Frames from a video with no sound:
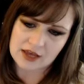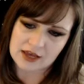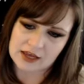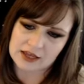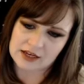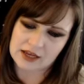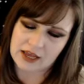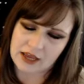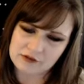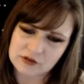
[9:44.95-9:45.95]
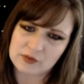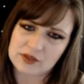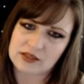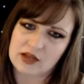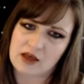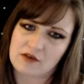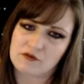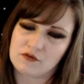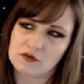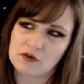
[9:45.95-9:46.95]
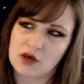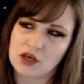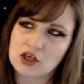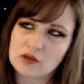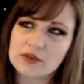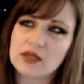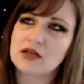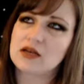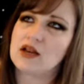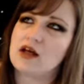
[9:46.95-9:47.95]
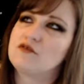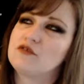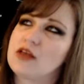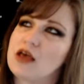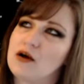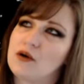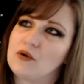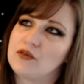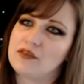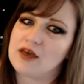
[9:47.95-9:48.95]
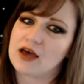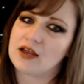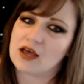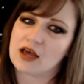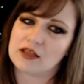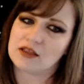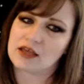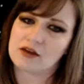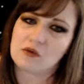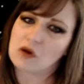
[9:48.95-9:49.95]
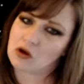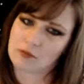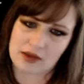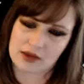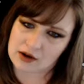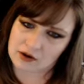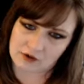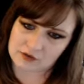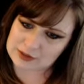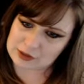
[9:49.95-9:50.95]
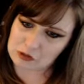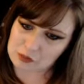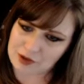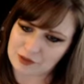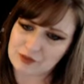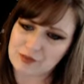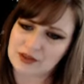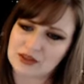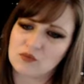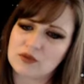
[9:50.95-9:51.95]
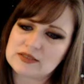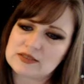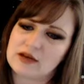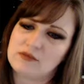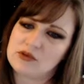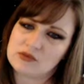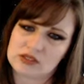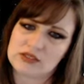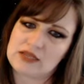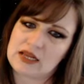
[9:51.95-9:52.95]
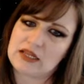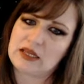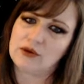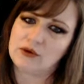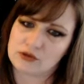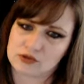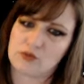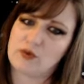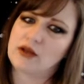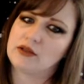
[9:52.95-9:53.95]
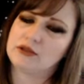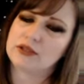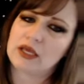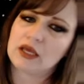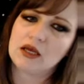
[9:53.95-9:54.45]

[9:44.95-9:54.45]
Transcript: And I have to admit that I've accumulated enough now that they don't all make it out every single month, but the ones that I'm using daily or using regularly